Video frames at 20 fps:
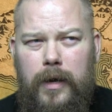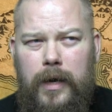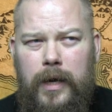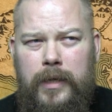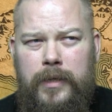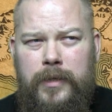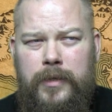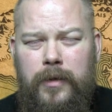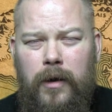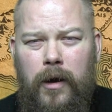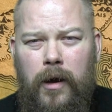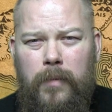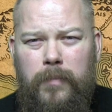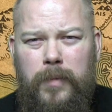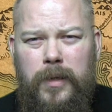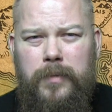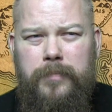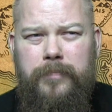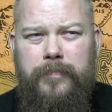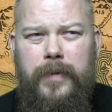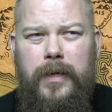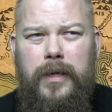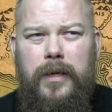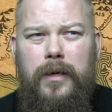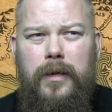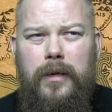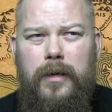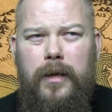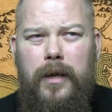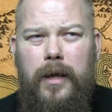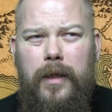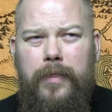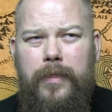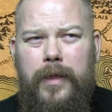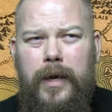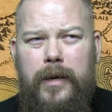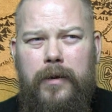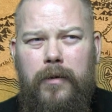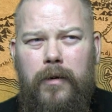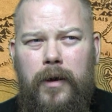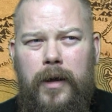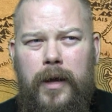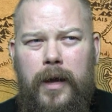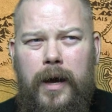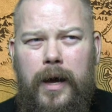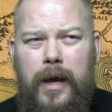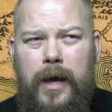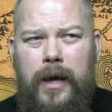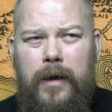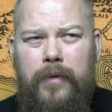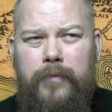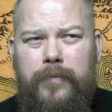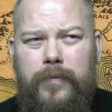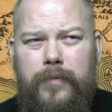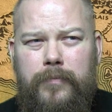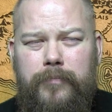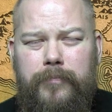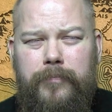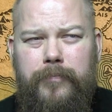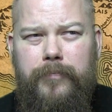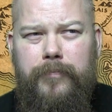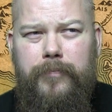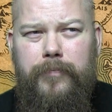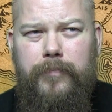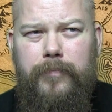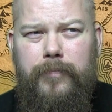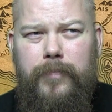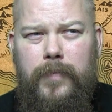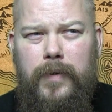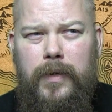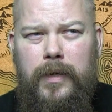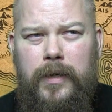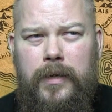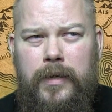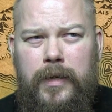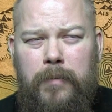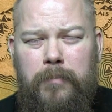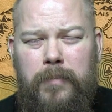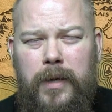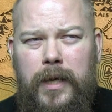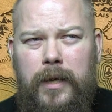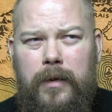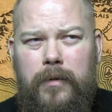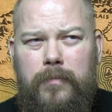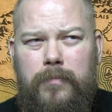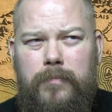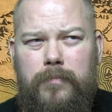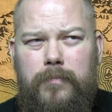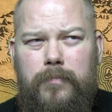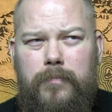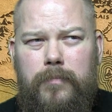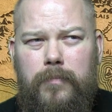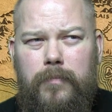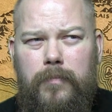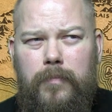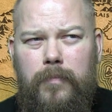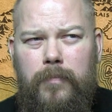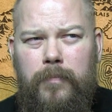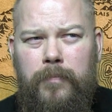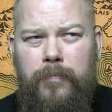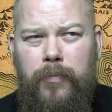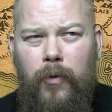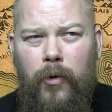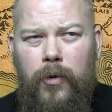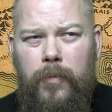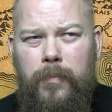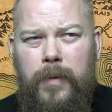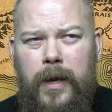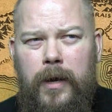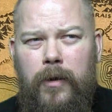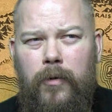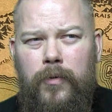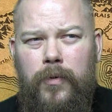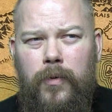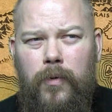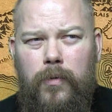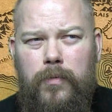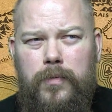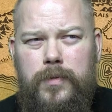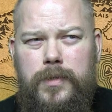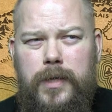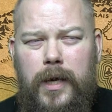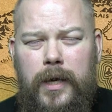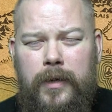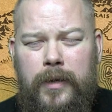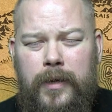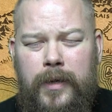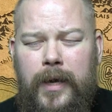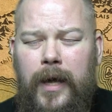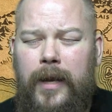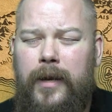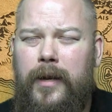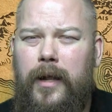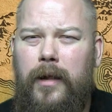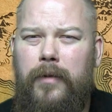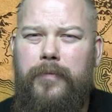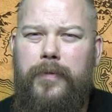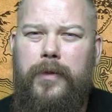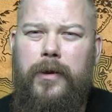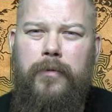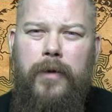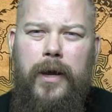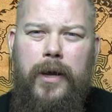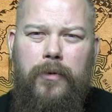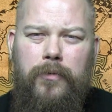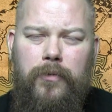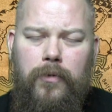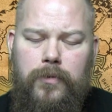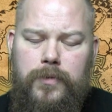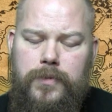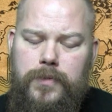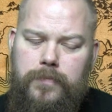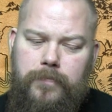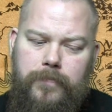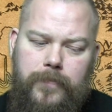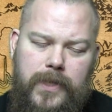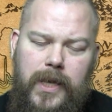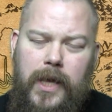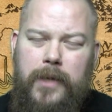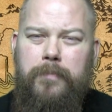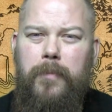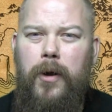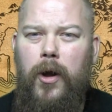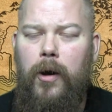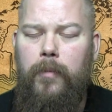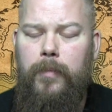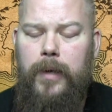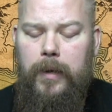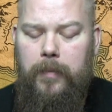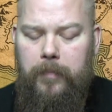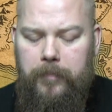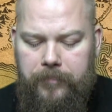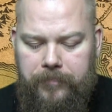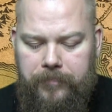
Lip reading: and armor, and then I have Gimli, Boromir on horse, and Gandalf the Grey on horse. That's my army.